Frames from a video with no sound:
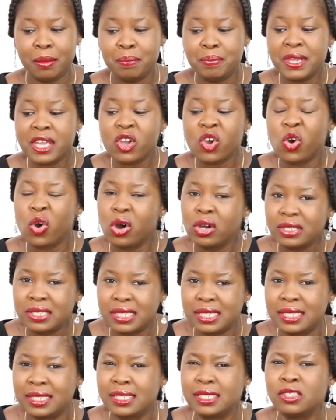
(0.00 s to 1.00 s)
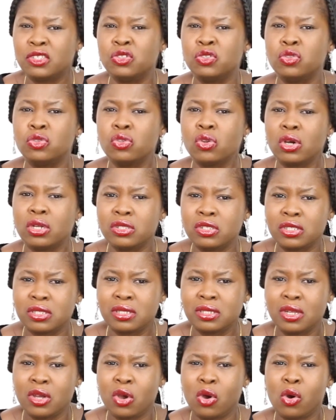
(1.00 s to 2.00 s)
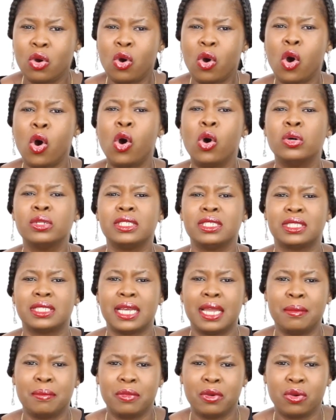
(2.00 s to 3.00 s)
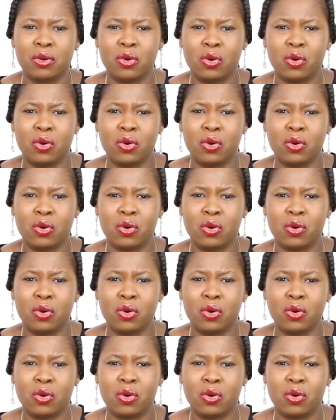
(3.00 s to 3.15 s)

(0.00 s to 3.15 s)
Because it is not all the time,